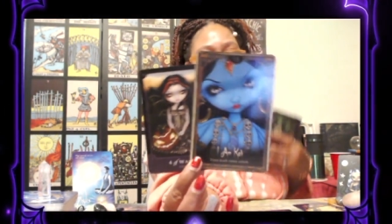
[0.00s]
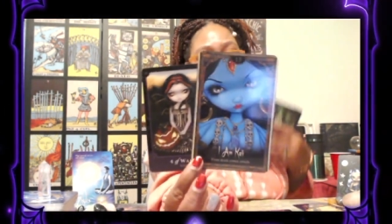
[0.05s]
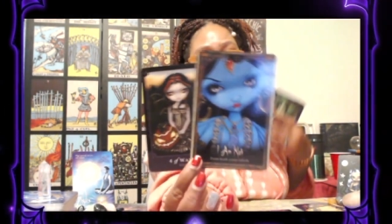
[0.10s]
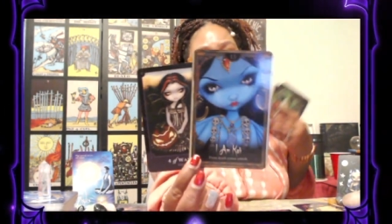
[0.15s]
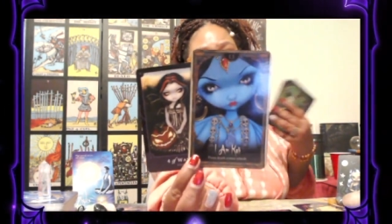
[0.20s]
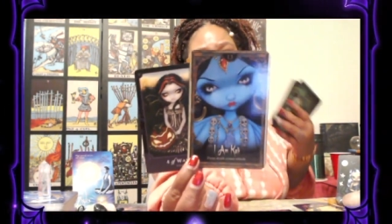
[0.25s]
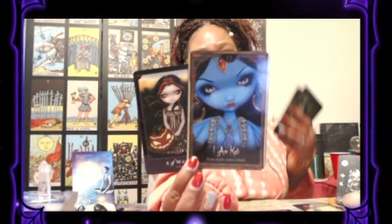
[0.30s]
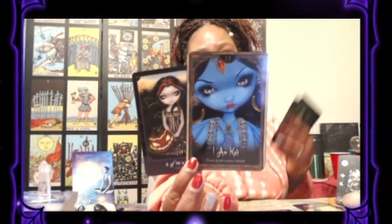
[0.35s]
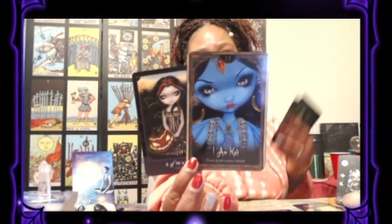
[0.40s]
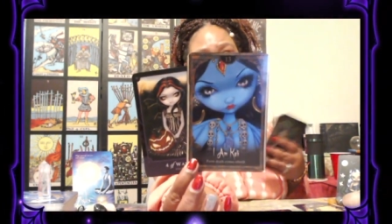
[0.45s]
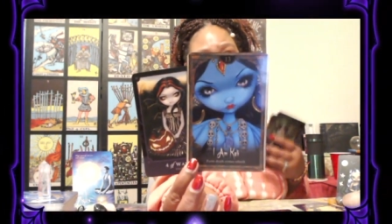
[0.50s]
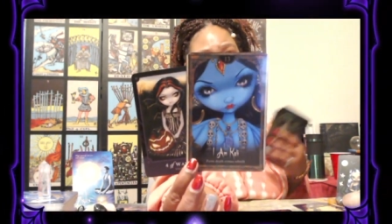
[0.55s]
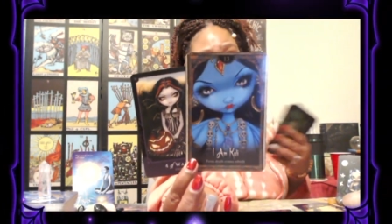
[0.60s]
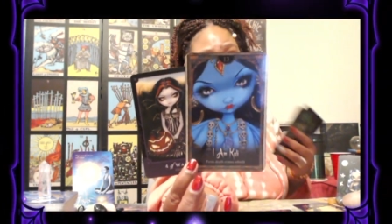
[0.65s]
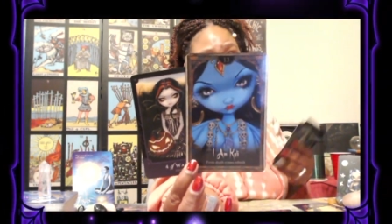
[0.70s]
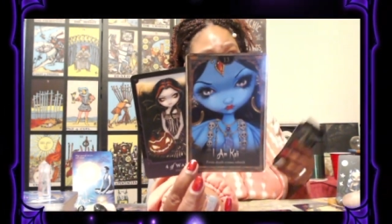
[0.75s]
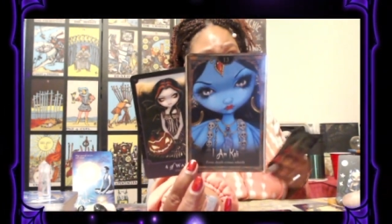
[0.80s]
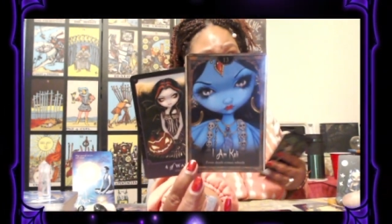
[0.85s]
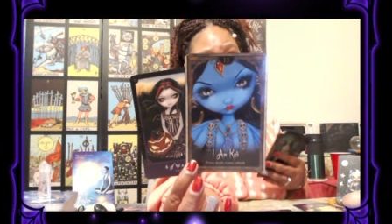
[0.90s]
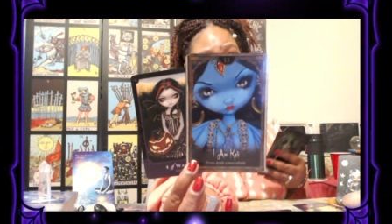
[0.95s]
It's a
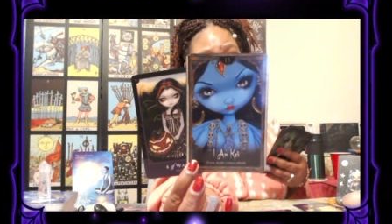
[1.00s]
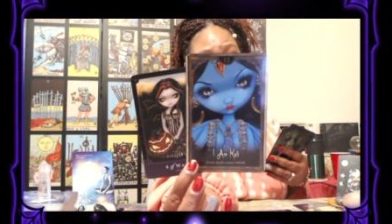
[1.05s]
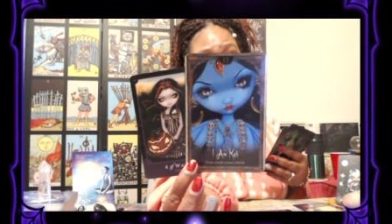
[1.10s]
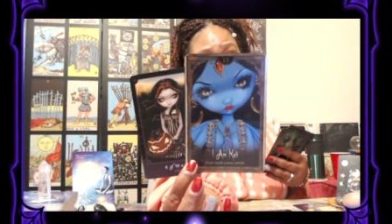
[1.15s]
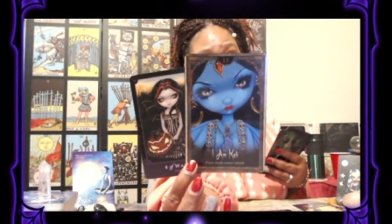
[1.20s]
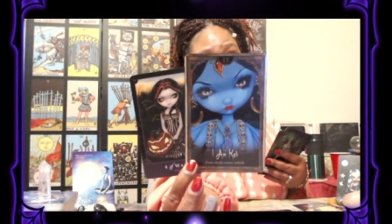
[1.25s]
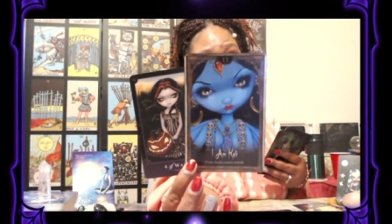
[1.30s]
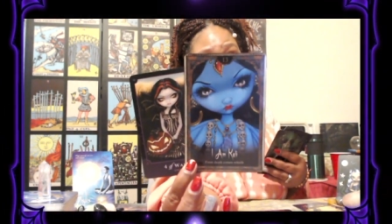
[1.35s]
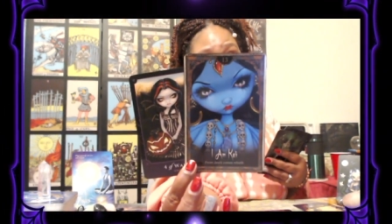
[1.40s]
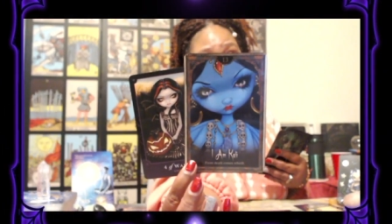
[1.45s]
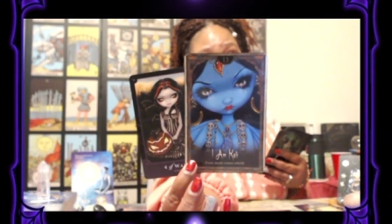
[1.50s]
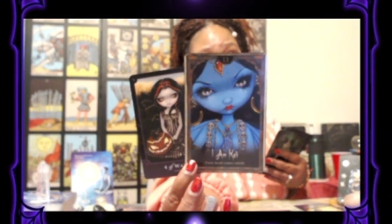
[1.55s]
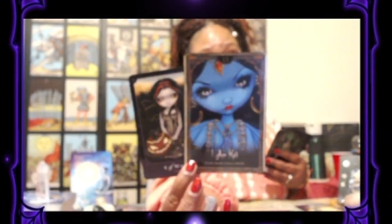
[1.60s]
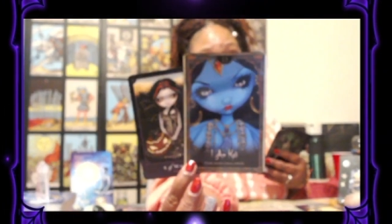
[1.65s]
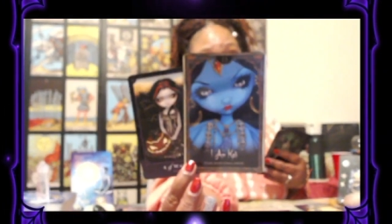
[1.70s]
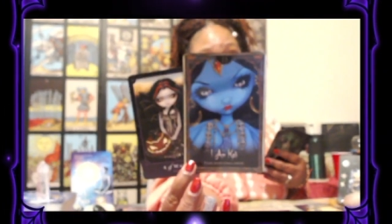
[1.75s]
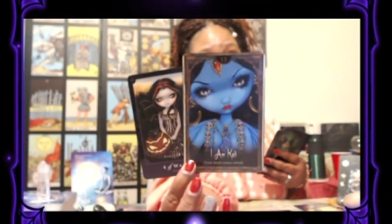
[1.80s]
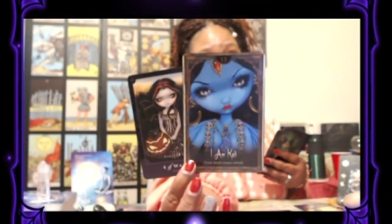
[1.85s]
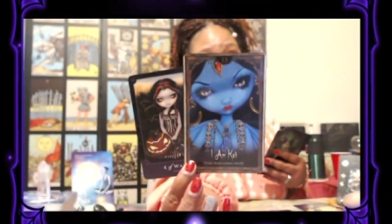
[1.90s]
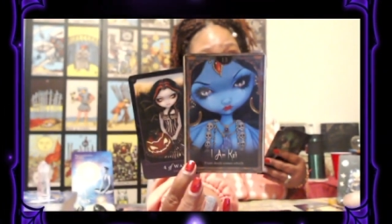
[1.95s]
transformation
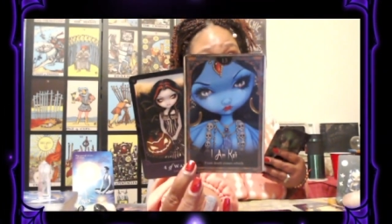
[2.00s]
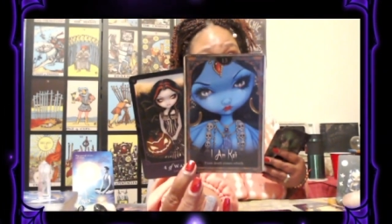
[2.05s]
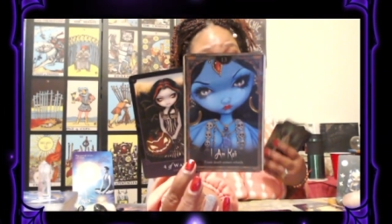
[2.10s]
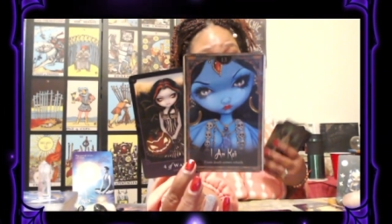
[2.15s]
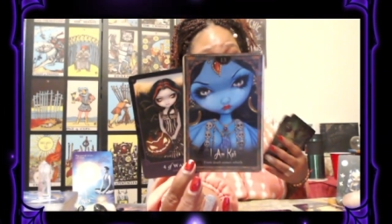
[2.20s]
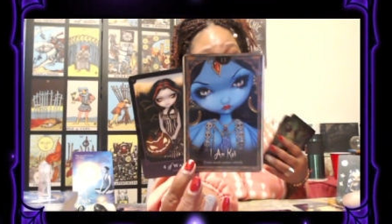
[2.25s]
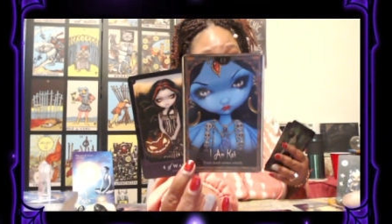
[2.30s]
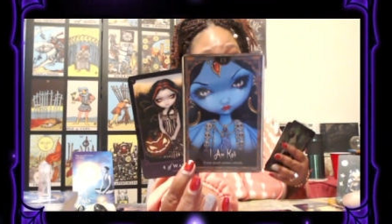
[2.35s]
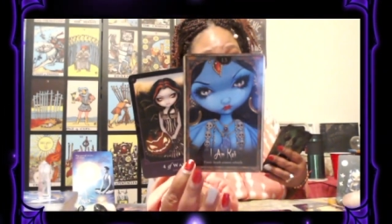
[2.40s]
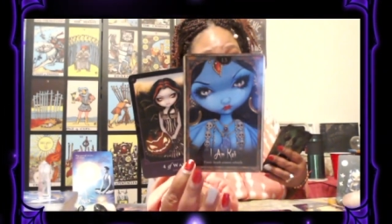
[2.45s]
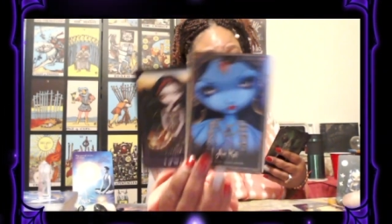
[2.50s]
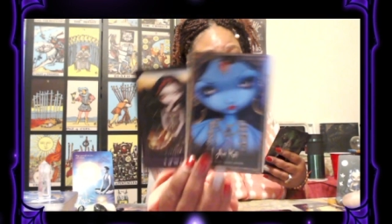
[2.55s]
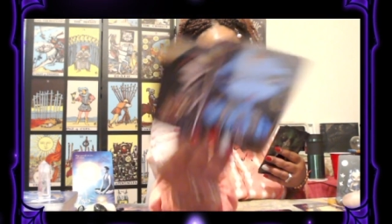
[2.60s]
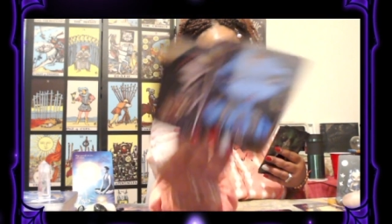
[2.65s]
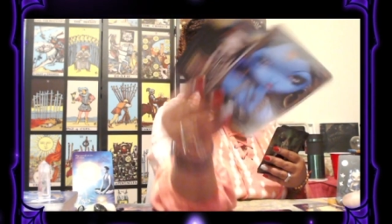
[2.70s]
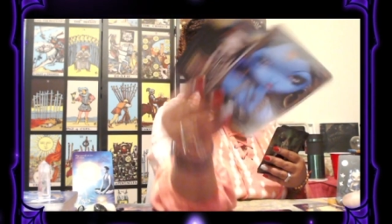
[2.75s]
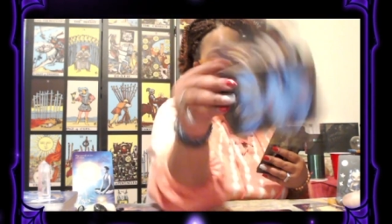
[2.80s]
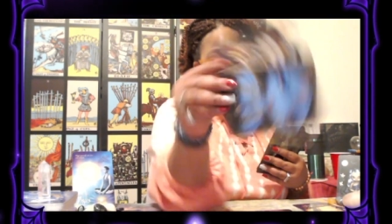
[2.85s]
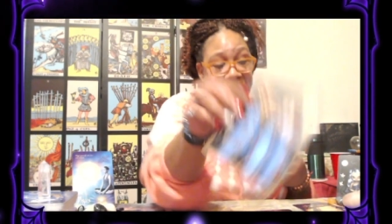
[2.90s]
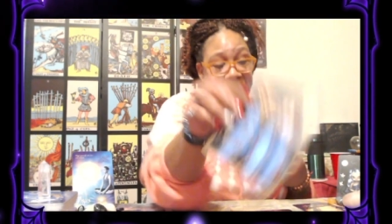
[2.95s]
happening here, happening
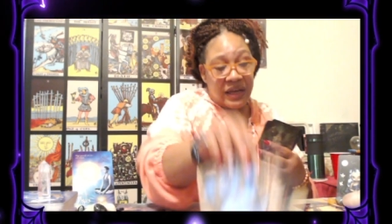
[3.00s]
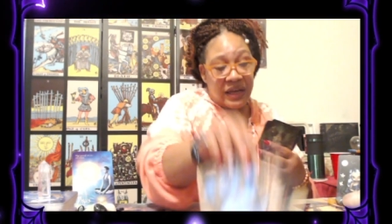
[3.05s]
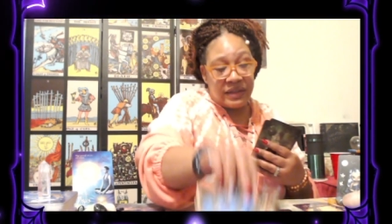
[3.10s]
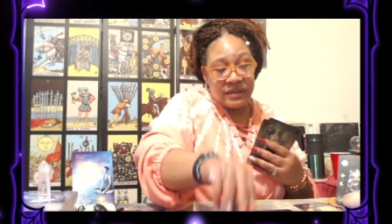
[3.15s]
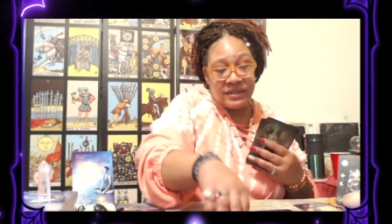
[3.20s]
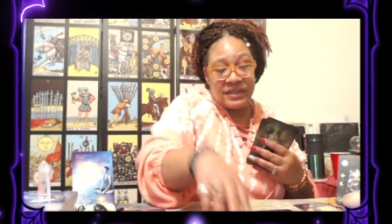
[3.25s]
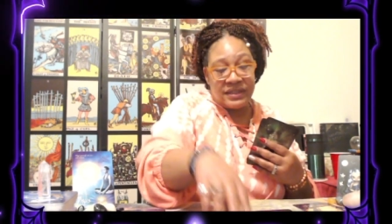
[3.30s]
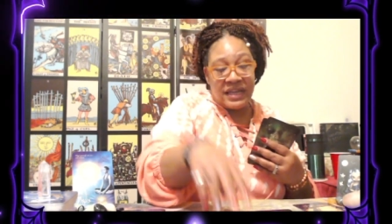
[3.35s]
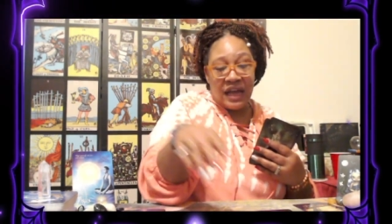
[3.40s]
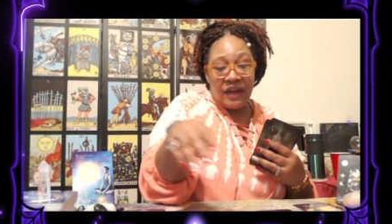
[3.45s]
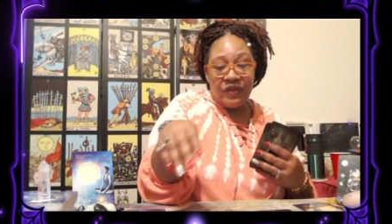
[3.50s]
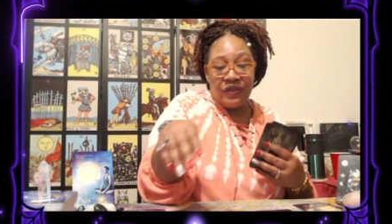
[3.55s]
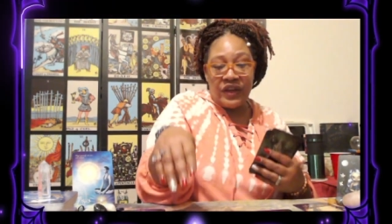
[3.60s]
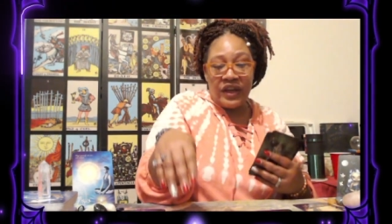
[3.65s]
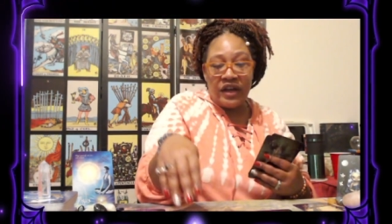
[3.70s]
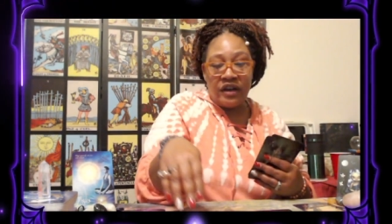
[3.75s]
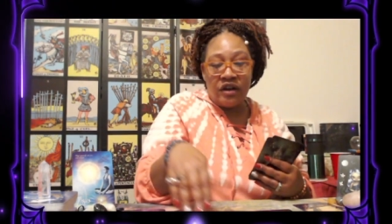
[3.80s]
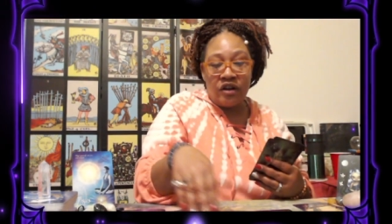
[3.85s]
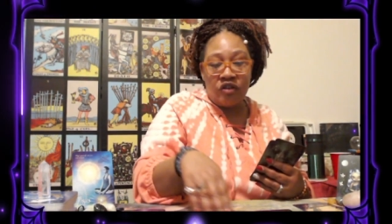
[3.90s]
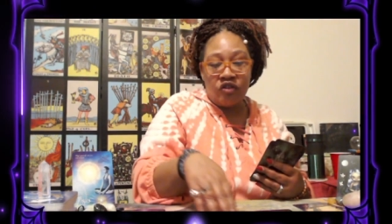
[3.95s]
here. That's death
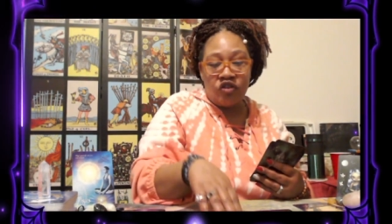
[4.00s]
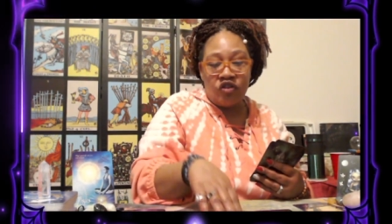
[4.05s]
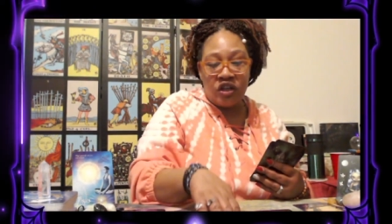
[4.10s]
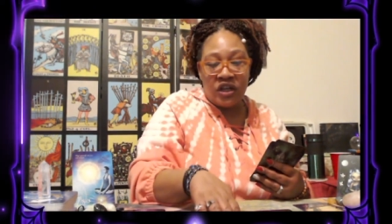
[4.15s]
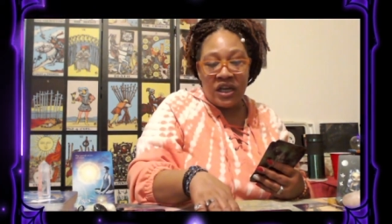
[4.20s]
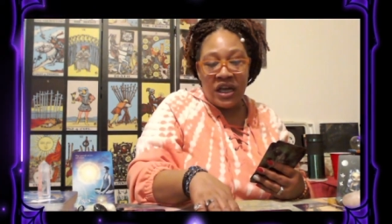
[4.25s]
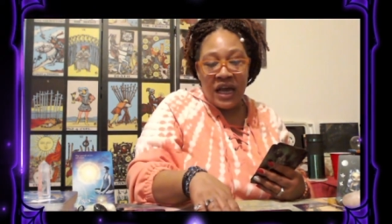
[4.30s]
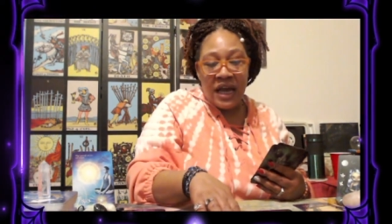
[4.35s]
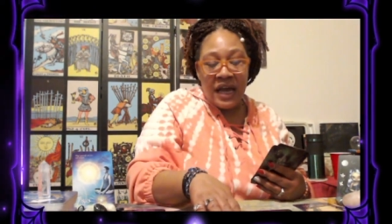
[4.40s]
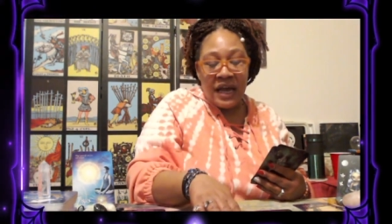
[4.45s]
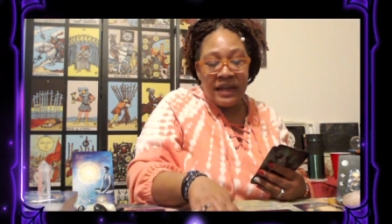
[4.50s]
energy.